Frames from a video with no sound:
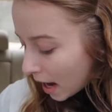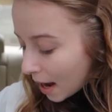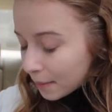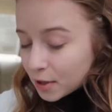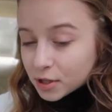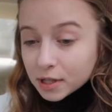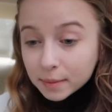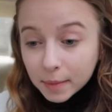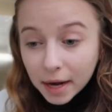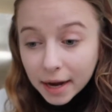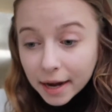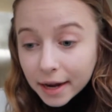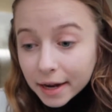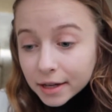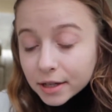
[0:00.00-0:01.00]
I'm using
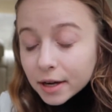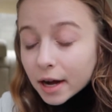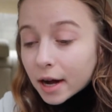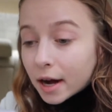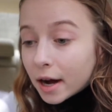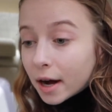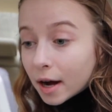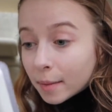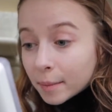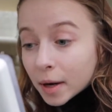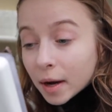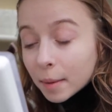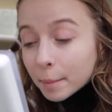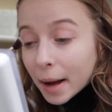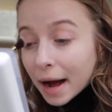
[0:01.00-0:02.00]
my um,
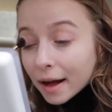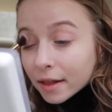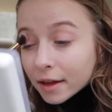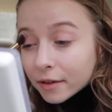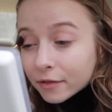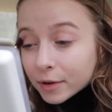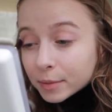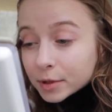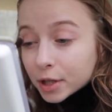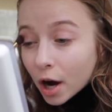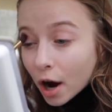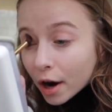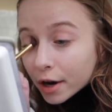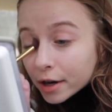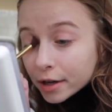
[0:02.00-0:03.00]
palette from
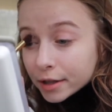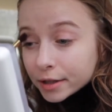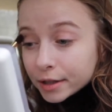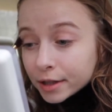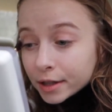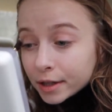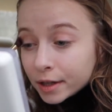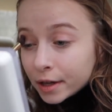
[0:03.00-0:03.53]
Tarte.